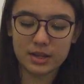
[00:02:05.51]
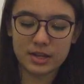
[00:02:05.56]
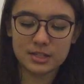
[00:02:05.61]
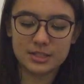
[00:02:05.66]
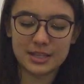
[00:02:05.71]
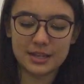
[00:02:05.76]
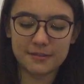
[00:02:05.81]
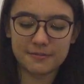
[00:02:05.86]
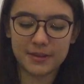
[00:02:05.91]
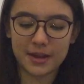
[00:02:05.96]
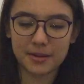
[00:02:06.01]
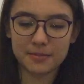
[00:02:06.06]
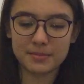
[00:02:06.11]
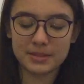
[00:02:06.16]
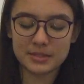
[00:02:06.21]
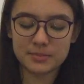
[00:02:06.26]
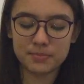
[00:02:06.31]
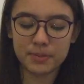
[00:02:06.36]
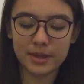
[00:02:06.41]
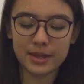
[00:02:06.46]
So if I'm
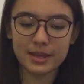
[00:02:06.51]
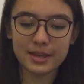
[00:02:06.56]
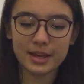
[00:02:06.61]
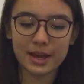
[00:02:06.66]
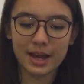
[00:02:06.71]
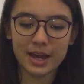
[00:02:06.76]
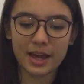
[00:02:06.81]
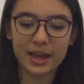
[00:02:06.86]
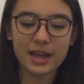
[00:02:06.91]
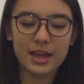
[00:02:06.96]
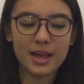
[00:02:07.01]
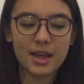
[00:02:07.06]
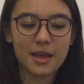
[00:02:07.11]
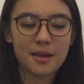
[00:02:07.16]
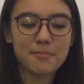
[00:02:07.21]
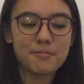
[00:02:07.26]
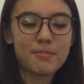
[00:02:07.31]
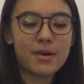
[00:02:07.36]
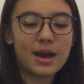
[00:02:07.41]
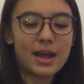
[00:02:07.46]
this pink guy,
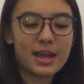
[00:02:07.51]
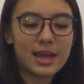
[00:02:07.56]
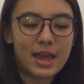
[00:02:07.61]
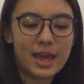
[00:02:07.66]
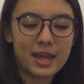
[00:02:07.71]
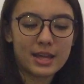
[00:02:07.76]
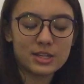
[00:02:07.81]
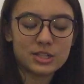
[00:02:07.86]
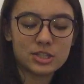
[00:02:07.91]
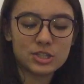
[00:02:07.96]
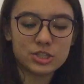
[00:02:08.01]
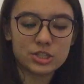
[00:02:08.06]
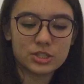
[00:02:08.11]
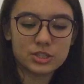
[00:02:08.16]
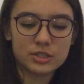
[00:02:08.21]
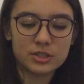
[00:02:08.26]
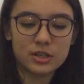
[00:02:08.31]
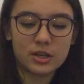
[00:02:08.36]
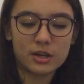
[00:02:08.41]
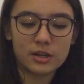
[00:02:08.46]
my
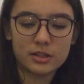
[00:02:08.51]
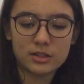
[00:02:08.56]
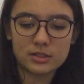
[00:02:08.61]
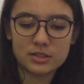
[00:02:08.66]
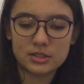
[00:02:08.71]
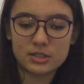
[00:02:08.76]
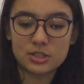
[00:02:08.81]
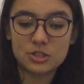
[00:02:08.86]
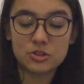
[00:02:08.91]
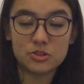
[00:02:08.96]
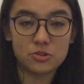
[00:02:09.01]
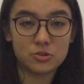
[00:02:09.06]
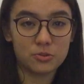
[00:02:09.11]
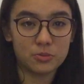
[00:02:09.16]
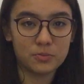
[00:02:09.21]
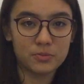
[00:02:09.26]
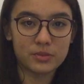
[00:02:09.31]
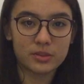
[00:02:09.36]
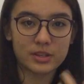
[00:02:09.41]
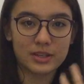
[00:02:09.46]
edge
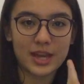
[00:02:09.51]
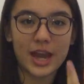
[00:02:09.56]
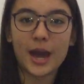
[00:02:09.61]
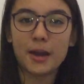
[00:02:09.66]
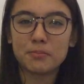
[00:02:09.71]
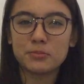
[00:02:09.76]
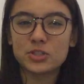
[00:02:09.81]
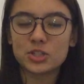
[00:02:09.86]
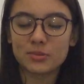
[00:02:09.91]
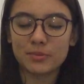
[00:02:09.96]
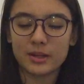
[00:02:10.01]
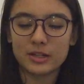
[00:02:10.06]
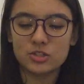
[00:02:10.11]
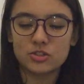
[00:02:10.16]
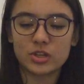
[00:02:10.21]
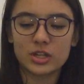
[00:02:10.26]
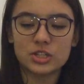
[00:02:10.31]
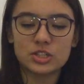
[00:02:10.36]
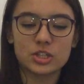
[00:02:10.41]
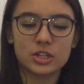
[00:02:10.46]
to capture my
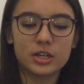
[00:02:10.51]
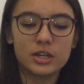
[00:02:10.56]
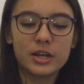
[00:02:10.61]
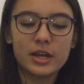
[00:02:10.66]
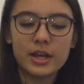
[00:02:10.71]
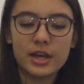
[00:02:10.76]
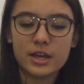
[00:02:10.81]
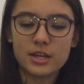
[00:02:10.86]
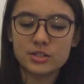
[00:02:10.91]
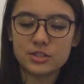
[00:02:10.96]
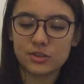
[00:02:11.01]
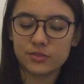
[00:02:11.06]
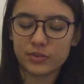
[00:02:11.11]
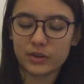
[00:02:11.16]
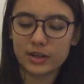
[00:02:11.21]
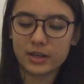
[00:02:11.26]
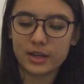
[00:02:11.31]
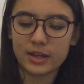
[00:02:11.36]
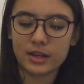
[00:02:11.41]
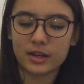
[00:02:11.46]
treasure is
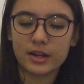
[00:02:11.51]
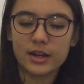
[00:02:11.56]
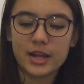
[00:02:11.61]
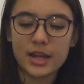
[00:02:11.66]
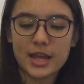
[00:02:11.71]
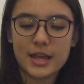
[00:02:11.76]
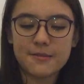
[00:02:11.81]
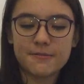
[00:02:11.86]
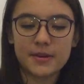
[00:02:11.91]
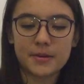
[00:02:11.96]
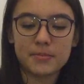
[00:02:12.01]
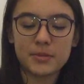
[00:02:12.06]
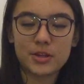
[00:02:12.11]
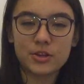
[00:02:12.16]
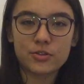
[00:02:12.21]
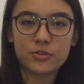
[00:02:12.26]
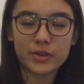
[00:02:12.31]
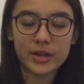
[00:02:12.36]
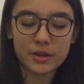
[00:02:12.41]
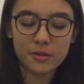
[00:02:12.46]
over here. If I'm
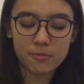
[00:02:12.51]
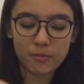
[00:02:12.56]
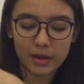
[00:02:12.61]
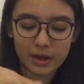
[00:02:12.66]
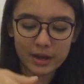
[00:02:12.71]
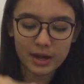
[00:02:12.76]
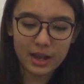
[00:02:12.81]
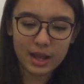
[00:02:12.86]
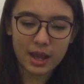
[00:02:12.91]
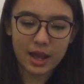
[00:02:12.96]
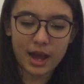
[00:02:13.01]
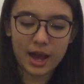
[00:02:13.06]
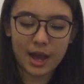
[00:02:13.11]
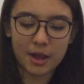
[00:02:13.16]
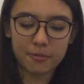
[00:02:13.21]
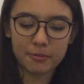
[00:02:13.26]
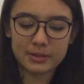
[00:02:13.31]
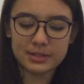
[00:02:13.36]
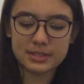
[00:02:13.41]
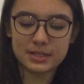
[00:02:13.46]
the green one,
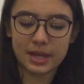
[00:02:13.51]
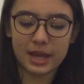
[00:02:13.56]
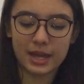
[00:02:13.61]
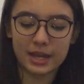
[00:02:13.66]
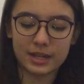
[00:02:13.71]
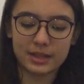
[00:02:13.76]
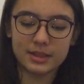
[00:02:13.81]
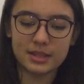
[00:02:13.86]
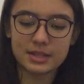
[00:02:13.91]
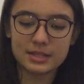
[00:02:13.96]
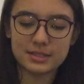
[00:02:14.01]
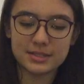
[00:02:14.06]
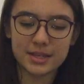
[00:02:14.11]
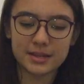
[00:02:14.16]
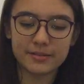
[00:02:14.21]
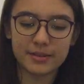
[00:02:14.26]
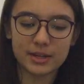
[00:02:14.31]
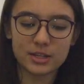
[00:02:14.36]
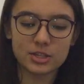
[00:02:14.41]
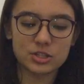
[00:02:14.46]
I want to head in this
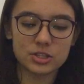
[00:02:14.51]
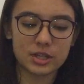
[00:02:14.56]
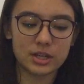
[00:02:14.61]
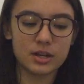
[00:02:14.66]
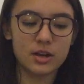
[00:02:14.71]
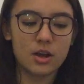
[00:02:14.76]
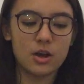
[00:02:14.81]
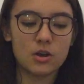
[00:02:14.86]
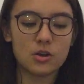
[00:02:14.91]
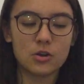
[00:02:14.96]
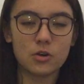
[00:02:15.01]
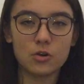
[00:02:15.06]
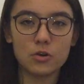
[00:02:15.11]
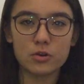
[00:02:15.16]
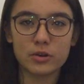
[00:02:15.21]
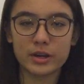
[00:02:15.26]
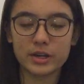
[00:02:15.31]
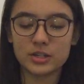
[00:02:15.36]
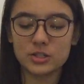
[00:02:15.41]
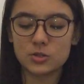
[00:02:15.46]
direction,
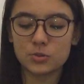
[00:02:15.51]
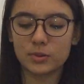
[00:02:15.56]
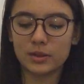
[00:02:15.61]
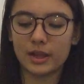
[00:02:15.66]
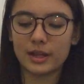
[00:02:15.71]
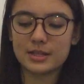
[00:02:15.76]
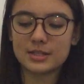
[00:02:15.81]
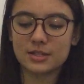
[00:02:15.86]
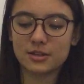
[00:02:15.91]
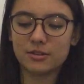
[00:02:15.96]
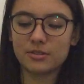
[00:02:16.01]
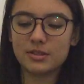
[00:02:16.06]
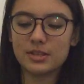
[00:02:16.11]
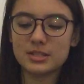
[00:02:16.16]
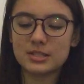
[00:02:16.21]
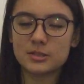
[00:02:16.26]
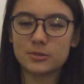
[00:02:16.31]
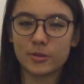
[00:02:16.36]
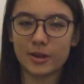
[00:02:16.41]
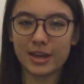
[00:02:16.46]
orange would like to go
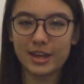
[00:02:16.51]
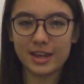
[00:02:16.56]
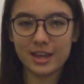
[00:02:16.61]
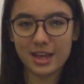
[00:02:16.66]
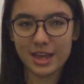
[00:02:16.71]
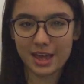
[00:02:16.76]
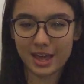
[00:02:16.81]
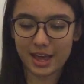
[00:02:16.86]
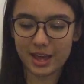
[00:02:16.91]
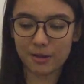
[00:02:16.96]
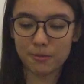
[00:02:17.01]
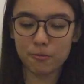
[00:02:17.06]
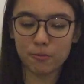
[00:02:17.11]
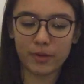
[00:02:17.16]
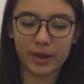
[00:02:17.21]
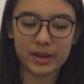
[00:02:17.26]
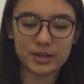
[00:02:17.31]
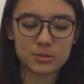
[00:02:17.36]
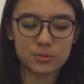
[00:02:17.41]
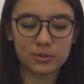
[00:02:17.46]
this way, and
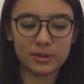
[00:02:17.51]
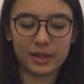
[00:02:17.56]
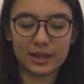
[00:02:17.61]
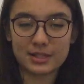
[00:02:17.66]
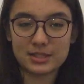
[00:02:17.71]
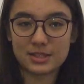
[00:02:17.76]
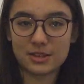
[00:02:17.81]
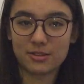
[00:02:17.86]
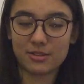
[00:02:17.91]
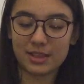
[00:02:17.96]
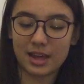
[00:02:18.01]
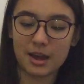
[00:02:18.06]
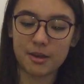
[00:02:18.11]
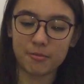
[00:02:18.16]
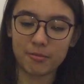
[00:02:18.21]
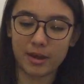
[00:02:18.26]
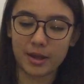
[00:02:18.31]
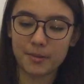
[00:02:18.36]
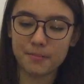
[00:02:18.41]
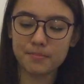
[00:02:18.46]
white would like to go
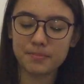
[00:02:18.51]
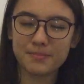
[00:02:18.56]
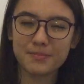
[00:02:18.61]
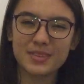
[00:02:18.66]
that way.